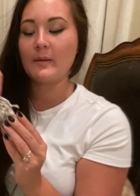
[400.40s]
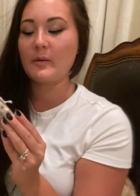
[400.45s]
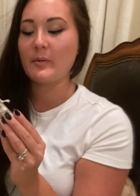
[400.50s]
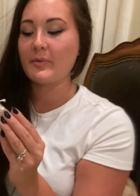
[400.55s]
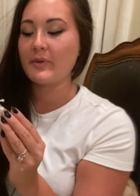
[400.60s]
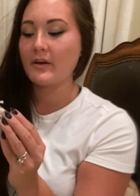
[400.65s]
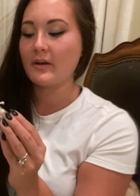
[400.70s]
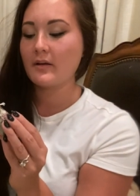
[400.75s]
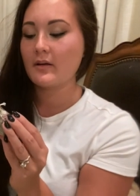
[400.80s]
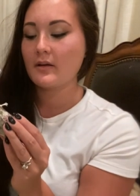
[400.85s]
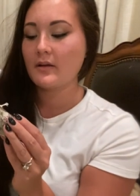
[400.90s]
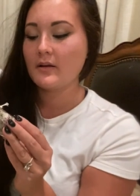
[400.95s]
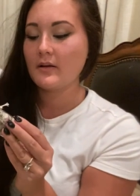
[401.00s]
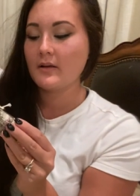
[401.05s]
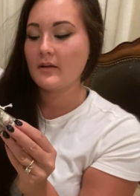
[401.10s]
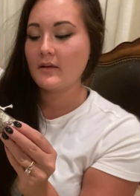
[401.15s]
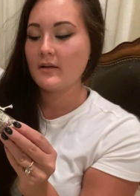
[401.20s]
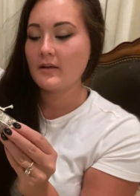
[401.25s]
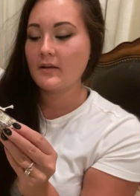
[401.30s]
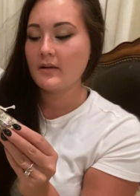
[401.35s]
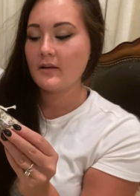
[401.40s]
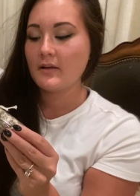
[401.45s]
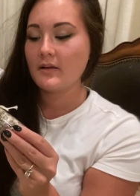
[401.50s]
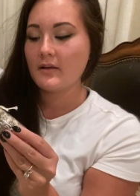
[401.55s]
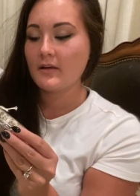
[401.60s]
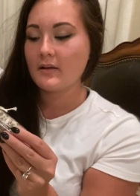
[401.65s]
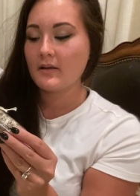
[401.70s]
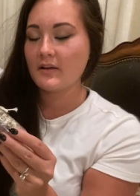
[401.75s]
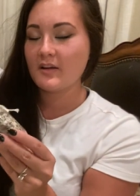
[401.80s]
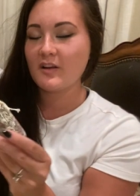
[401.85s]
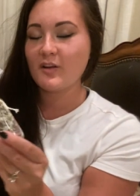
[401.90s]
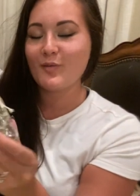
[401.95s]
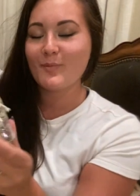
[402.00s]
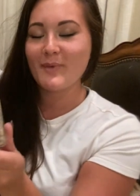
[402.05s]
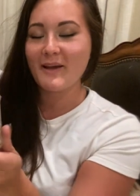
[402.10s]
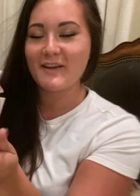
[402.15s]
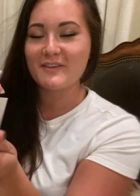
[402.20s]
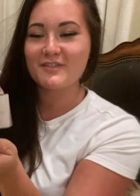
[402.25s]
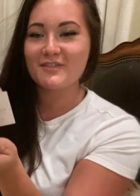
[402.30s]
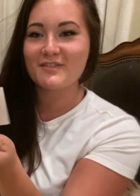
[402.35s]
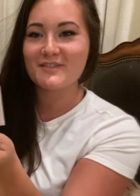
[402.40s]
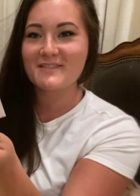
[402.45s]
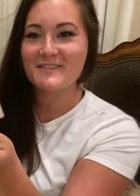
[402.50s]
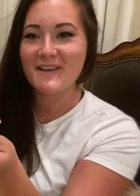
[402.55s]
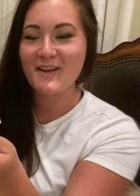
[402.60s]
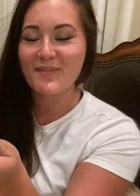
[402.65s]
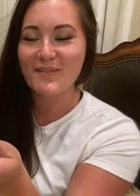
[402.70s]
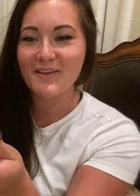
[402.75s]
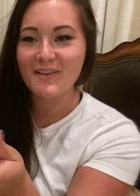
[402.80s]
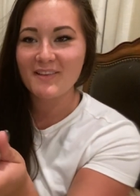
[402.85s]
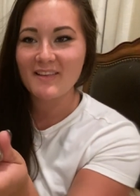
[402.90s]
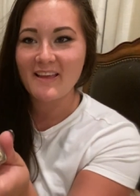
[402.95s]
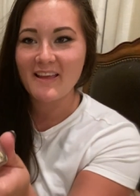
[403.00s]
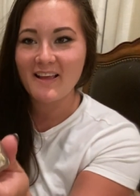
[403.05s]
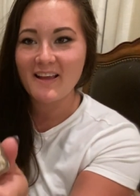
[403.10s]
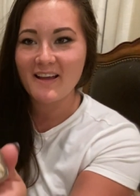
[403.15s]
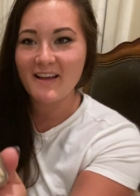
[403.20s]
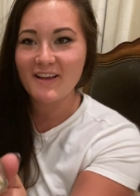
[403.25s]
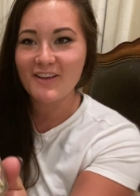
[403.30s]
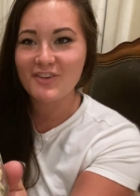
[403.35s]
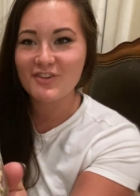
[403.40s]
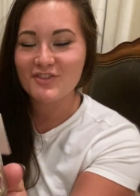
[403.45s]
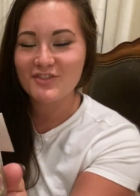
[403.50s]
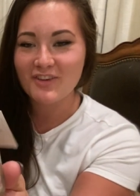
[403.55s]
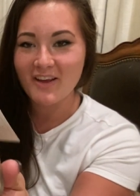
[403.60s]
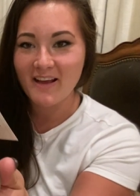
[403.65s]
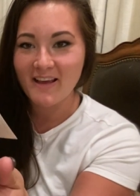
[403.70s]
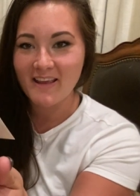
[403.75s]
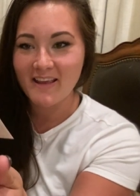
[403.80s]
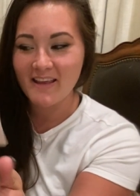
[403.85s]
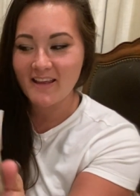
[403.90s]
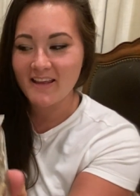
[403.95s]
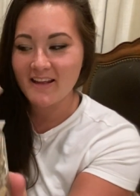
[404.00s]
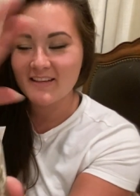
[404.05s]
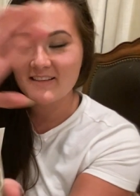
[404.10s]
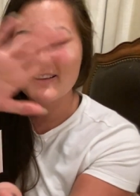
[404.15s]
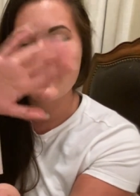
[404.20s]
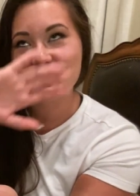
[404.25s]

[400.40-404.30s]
up there. Can you imagine just having like a giant